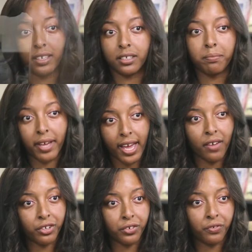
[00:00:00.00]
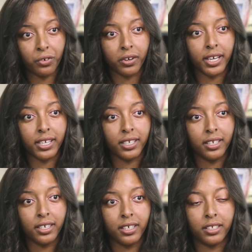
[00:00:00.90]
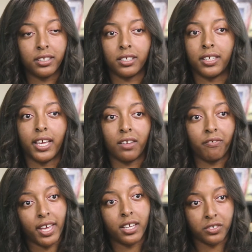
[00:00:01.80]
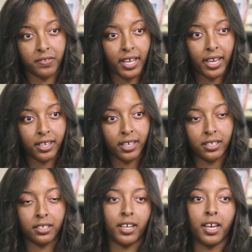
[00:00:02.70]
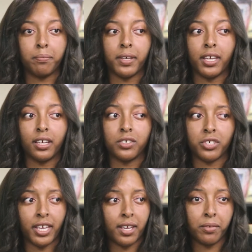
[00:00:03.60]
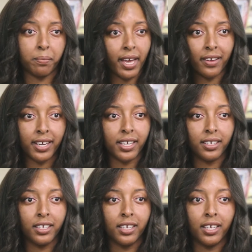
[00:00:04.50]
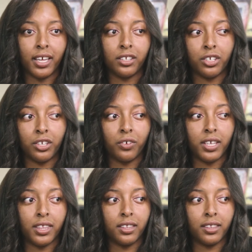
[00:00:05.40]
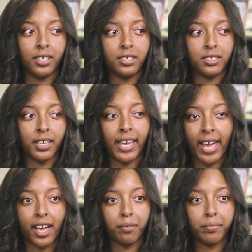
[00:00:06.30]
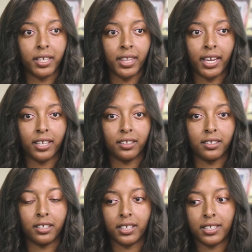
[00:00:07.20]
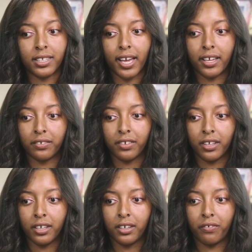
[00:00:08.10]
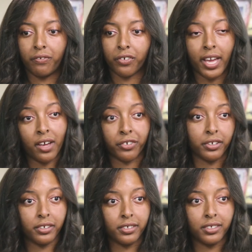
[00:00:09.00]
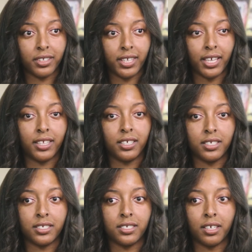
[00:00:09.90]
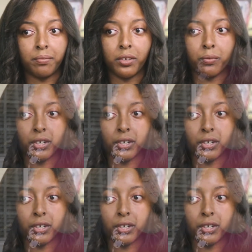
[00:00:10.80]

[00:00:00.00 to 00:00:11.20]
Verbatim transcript: this is my avenue for it. To take advantage of that and to not be ashamed about it and to know that this is a gap and that it's not forever. That this is something